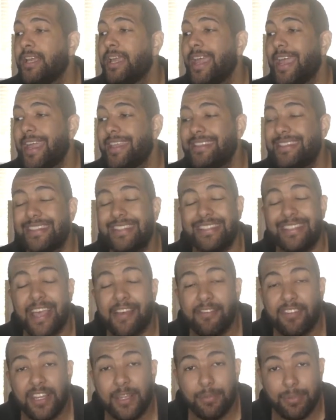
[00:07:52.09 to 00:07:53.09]
and
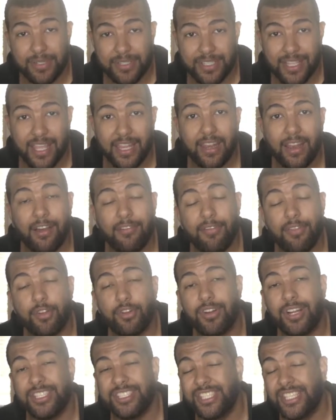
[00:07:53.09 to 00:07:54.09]
70% of the
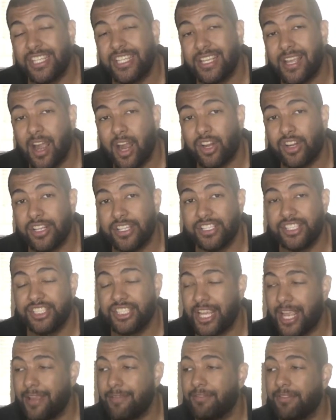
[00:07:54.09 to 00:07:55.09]
rushing yardage
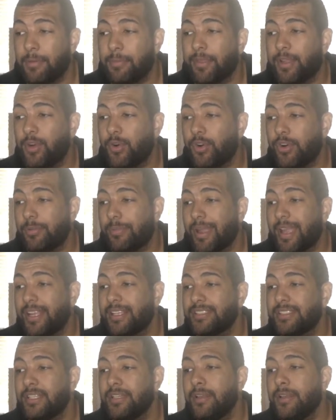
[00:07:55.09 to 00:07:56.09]
came from the quarterbacks.